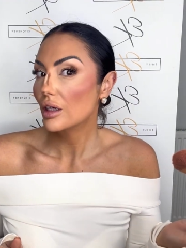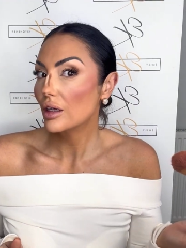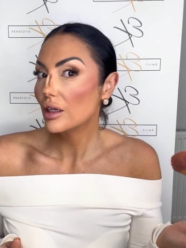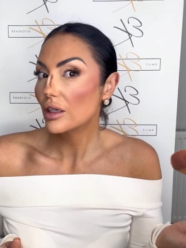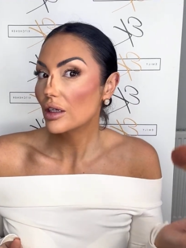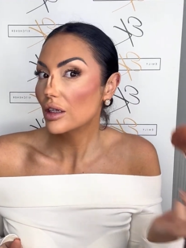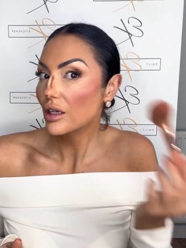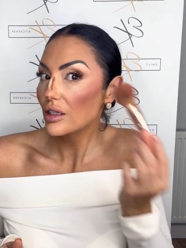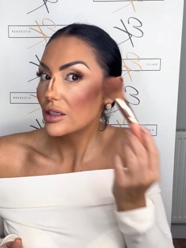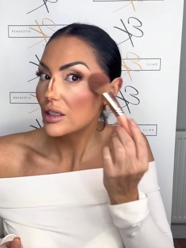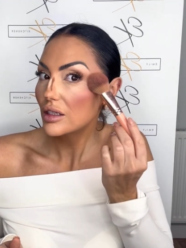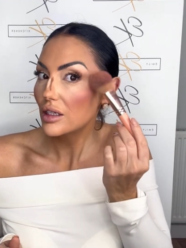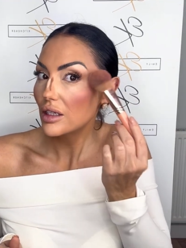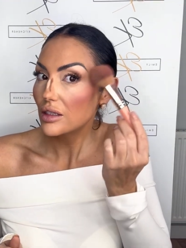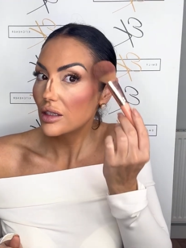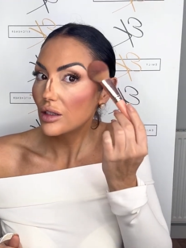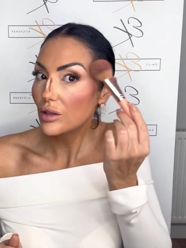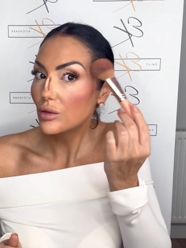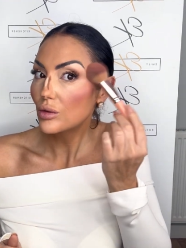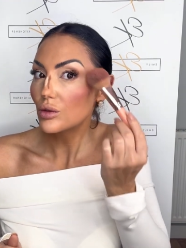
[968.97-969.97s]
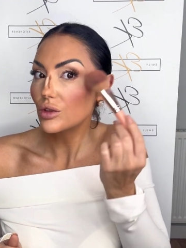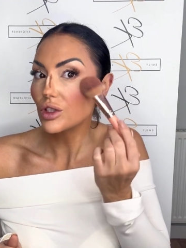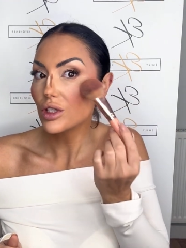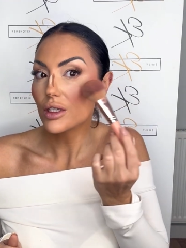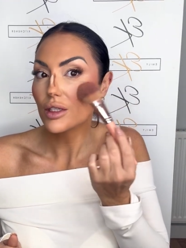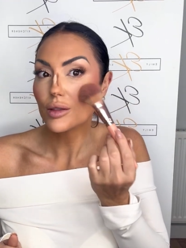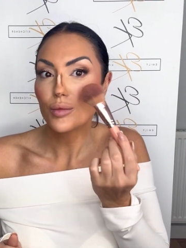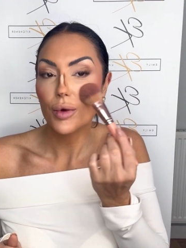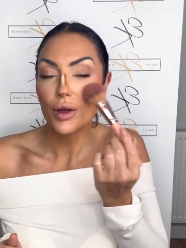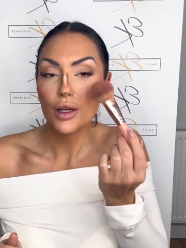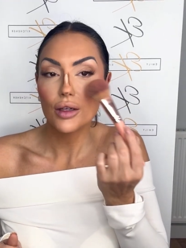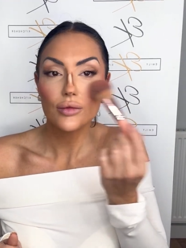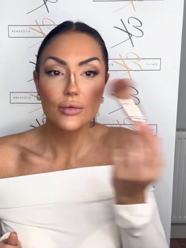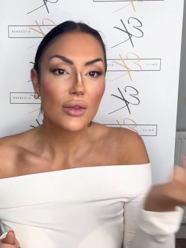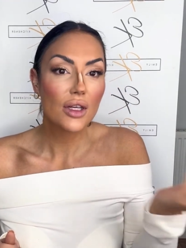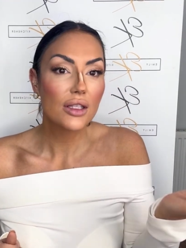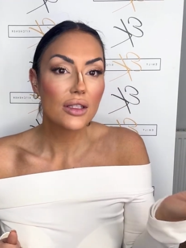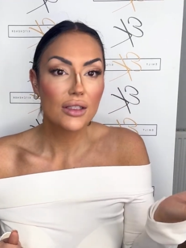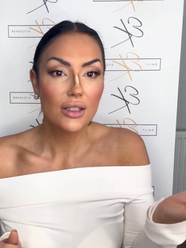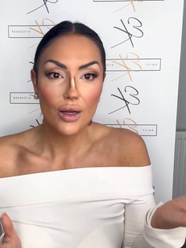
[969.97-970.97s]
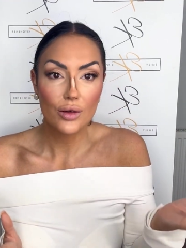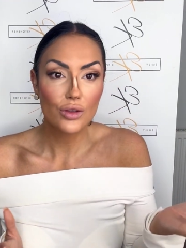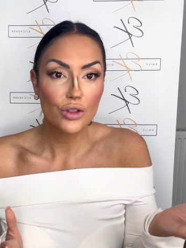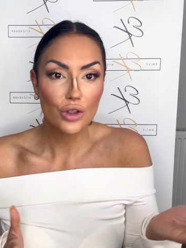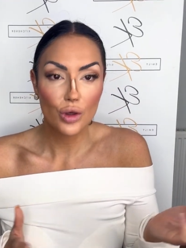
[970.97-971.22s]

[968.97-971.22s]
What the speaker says: because it does look gorgeous, but it's down to your